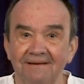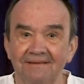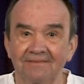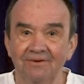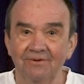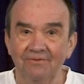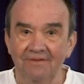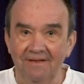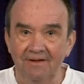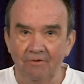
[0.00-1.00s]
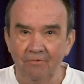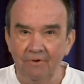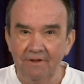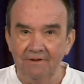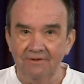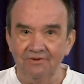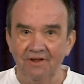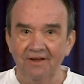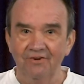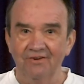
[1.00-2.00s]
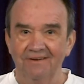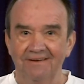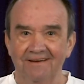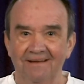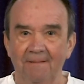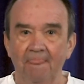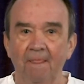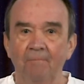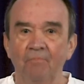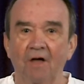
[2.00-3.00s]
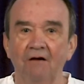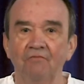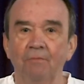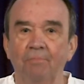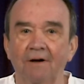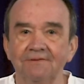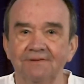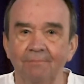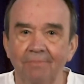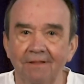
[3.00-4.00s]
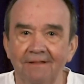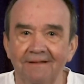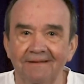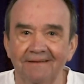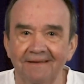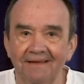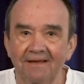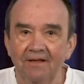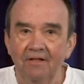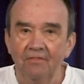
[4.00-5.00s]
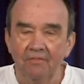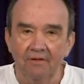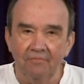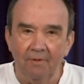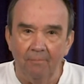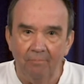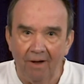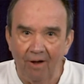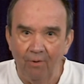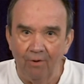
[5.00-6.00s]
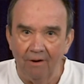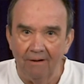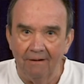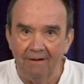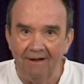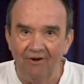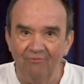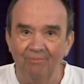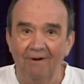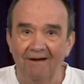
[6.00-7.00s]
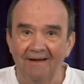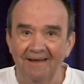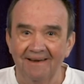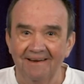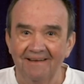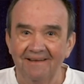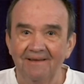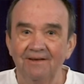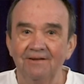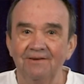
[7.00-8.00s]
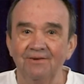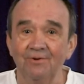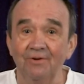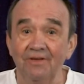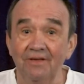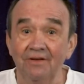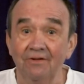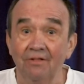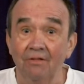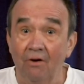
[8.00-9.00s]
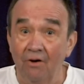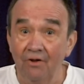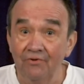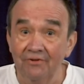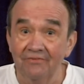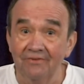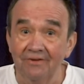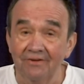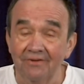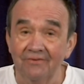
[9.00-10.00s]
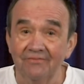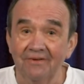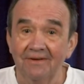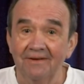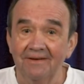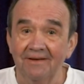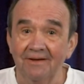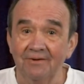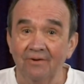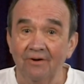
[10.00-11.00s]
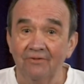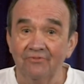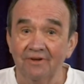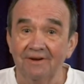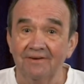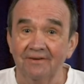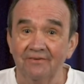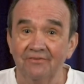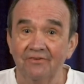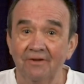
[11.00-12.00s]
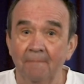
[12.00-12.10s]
through the realization of the possibility that the power of mind to heal all disease and all sickness